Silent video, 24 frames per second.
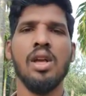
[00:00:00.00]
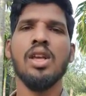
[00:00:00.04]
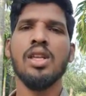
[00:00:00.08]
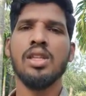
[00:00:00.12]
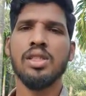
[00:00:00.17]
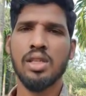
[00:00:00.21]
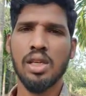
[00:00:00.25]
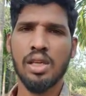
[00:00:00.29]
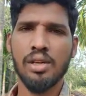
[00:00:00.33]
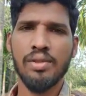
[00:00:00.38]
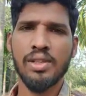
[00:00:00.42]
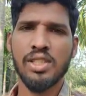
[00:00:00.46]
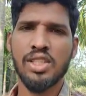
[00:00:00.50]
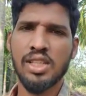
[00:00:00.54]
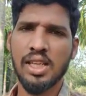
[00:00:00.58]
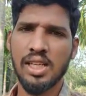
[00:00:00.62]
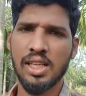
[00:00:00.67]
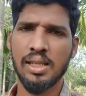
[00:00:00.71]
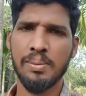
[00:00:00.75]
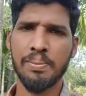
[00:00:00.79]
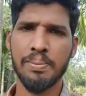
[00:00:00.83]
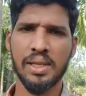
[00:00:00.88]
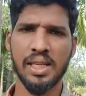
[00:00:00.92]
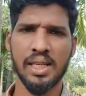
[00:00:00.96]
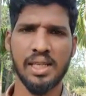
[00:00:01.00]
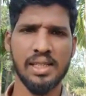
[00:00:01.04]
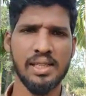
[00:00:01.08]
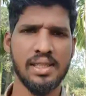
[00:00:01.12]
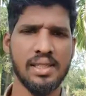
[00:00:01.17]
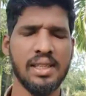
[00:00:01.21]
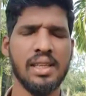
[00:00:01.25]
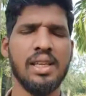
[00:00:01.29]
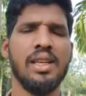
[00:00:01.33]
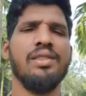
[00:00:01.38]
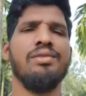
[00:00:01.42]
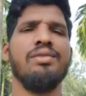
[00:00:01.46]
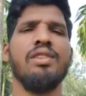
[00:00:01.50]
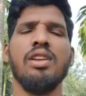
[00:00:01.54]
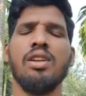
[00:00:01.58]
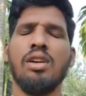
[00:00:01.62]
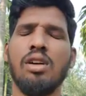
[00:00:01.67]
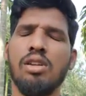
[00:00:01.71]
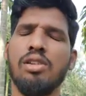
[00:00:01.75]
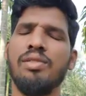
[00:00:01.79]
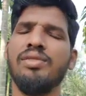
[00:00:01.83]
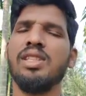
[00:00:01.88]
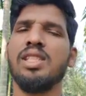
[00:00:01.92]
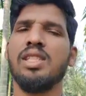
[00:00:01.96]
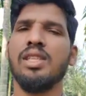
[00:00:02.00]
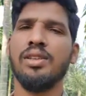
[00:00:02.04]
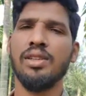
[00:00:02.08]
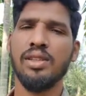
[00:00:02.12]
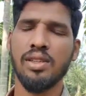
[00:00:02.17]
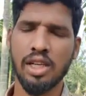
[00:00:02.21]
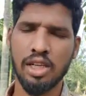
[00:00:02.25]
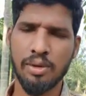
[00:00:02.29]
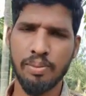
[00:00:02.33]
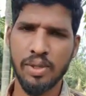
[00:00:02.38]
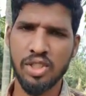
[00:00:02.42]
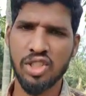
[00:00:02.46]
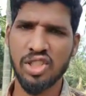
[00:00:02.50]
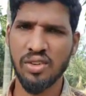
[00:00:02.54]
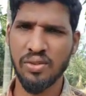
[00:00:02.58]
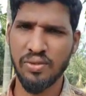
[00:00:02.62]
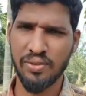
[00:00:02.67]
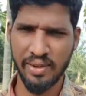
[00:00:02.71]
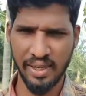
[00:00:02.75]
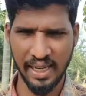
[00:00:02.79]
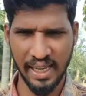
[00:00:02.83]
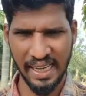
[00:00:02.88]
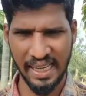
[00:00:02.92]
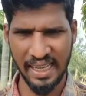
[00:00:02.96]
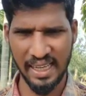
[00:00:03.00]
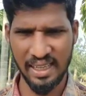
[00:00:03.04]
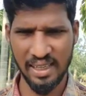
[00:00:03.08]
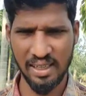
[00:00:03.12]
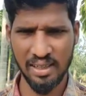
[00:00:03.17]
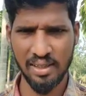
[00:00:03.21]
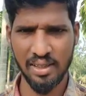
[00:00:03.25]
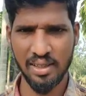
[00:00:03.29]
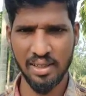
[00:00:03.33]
So in which are the place they're not receiving that much of rain.